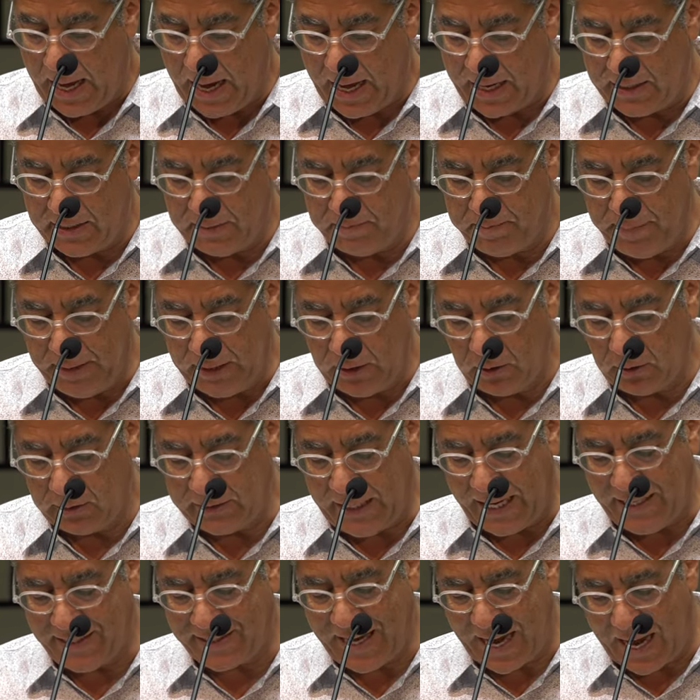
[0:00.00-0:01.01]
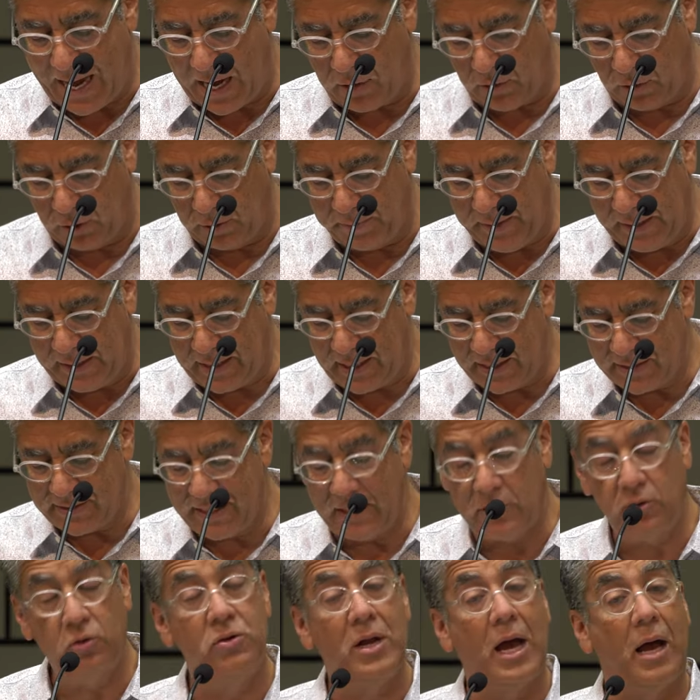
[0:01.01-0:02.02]
and build a tower because
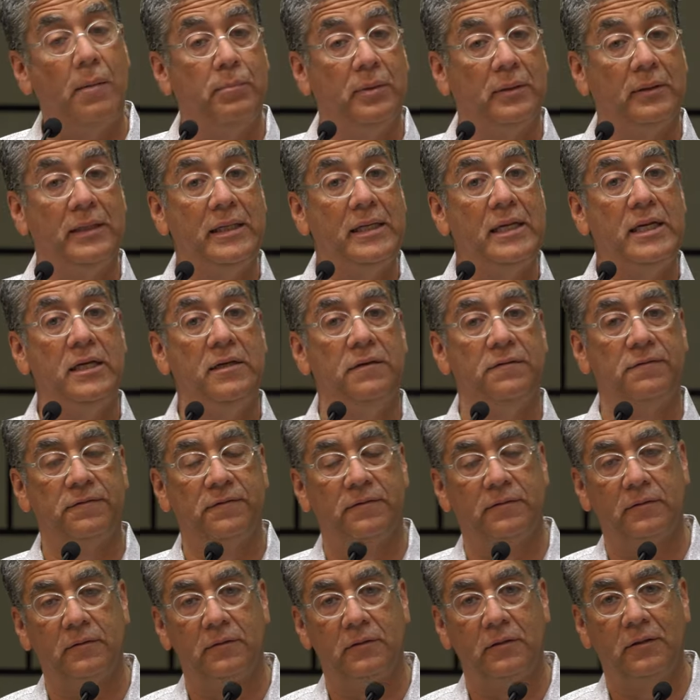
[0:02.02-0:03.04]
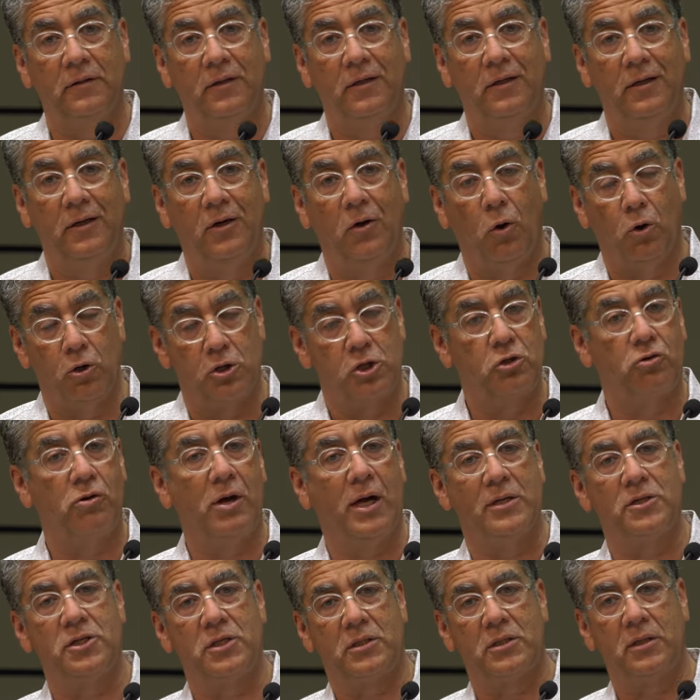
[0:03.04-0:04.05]
they do not believe or
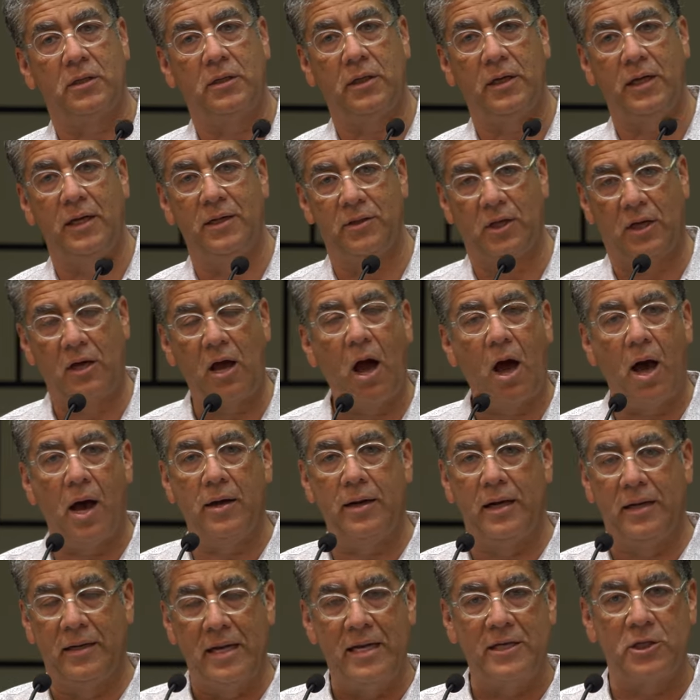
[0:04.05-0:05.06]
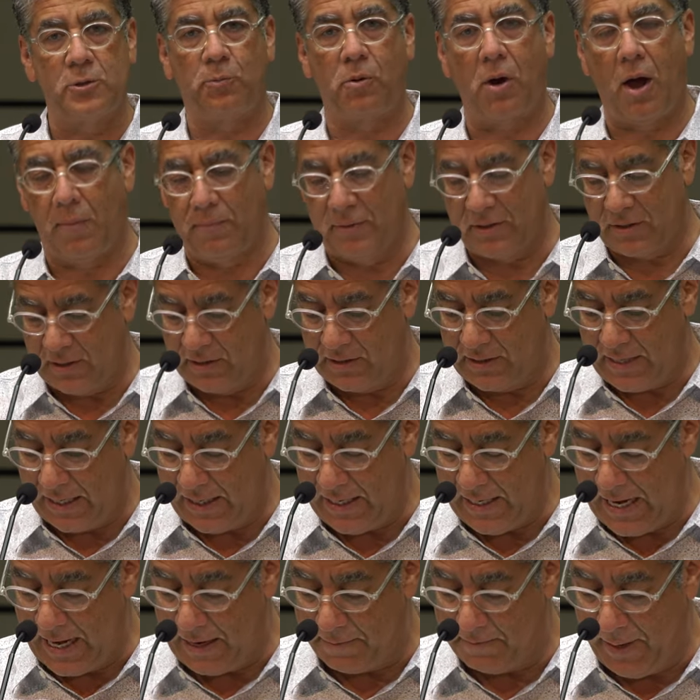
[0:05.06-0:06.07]
trust in the God and his promises
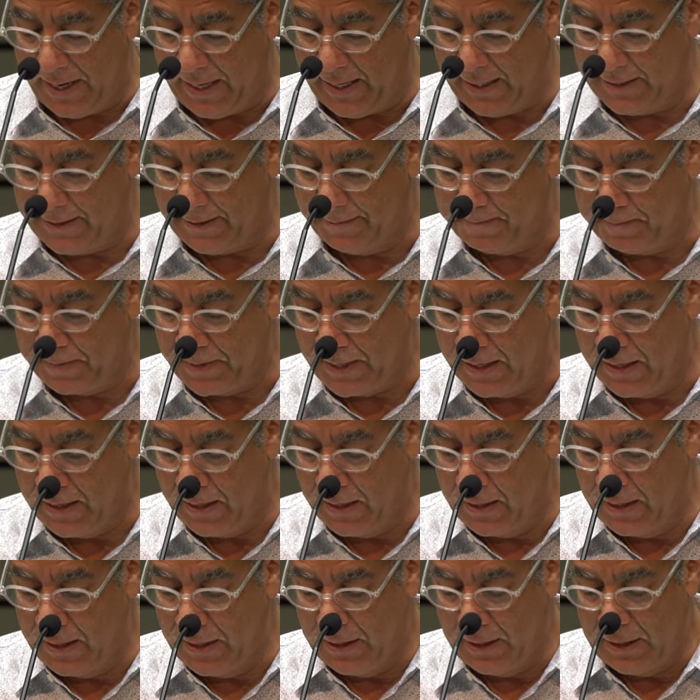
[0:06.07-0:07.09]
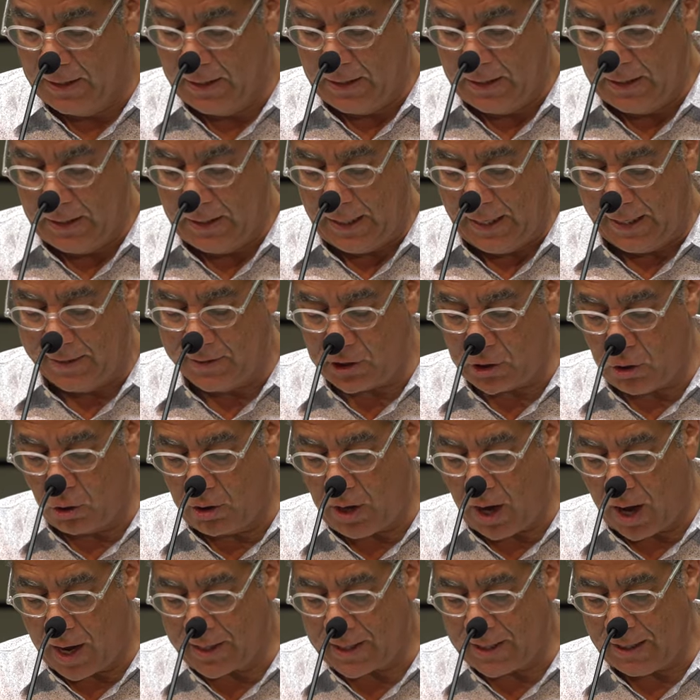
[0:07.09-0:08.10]
that he had made. And so
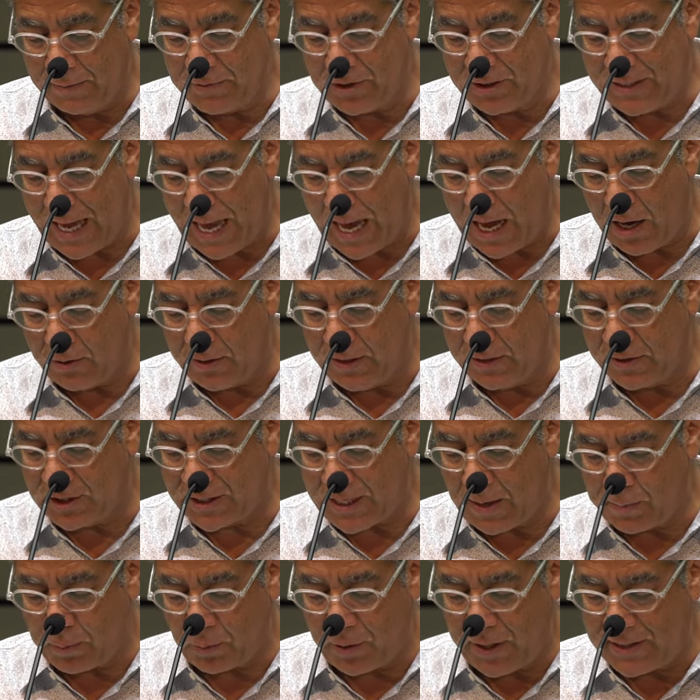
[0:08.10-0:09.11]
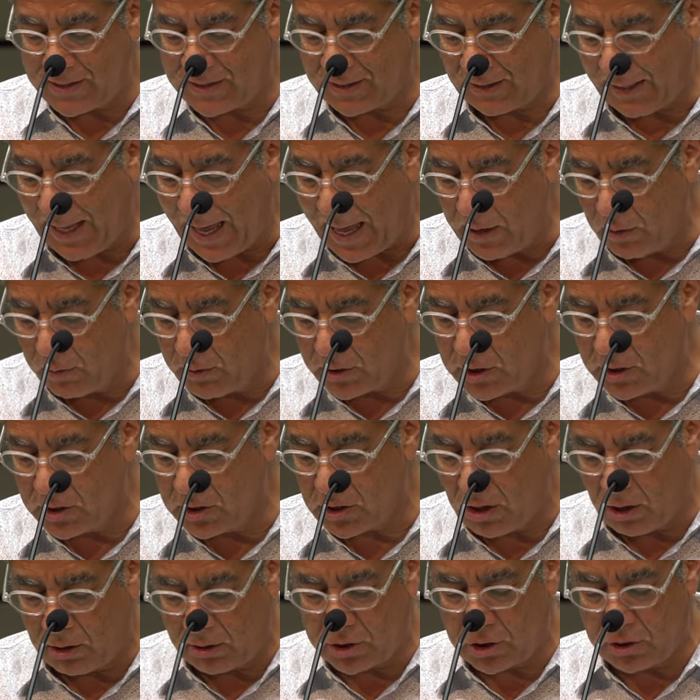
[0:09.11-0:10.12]
God comes down and separates the
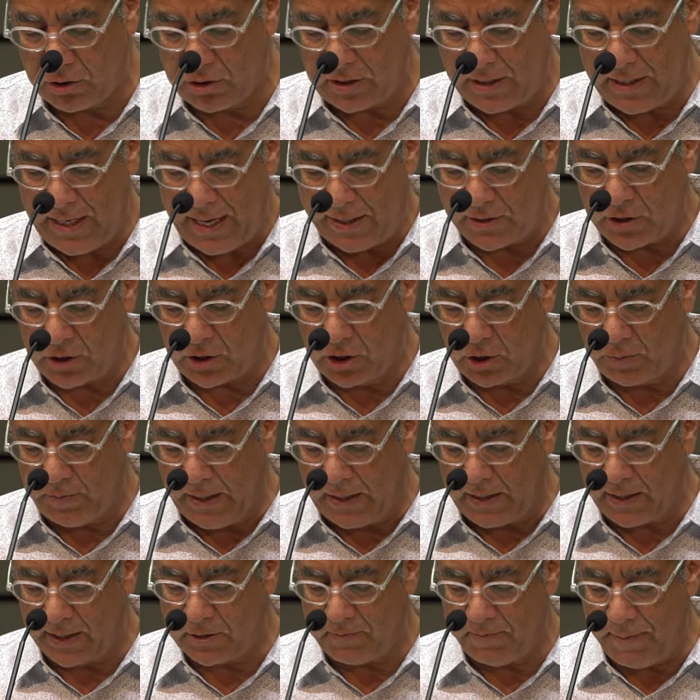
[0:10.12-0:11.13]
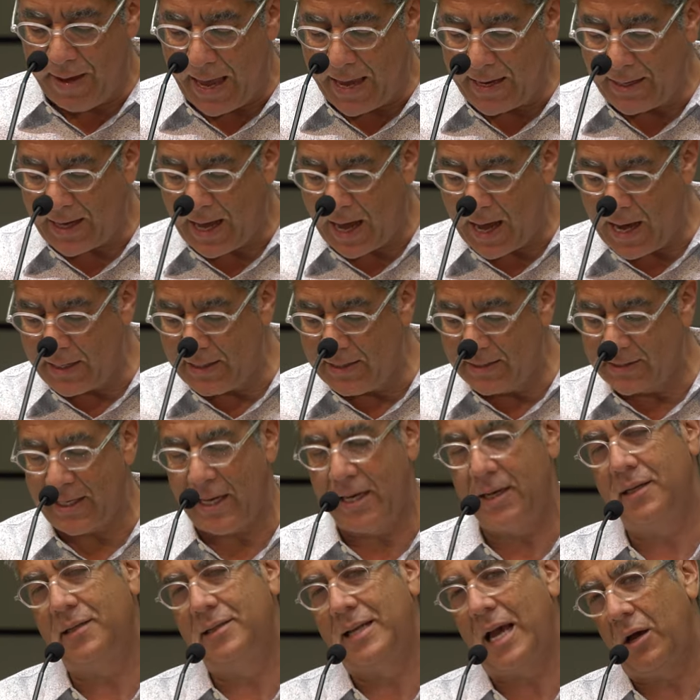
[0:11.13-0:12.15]
languages, cultures, and nations because mankind is
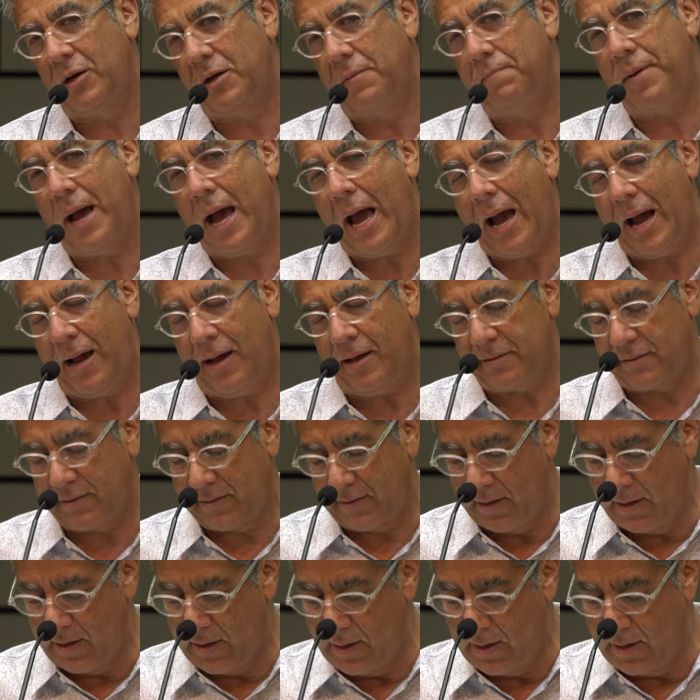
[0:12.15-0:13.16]
headed down a path